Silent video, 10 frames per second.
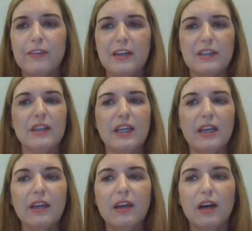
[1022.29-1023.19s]

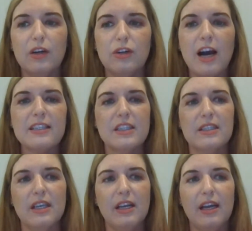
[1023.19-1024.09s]
fairly across the
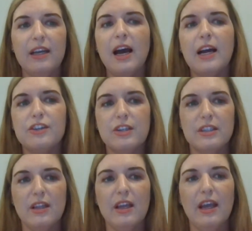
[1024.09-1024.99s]
city, and not
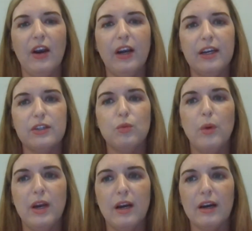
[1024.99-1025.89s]
just to the areas
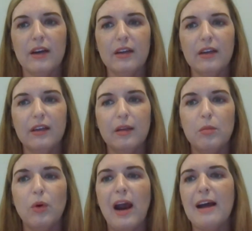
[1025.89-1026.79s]
where the
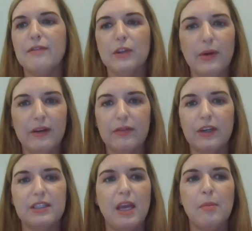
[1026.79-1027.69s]
more affluent, for
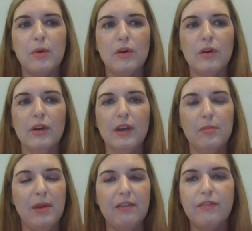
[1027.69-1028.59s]
example,
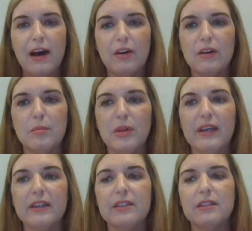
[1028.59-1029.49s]
may file
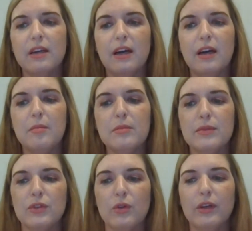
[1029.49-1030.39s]
complaints. Um,
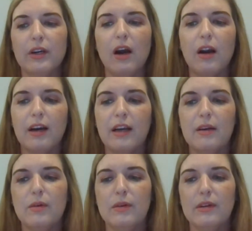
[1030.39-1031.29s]
so there are,
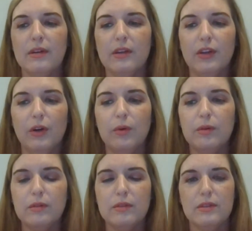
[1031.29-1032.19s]
you know,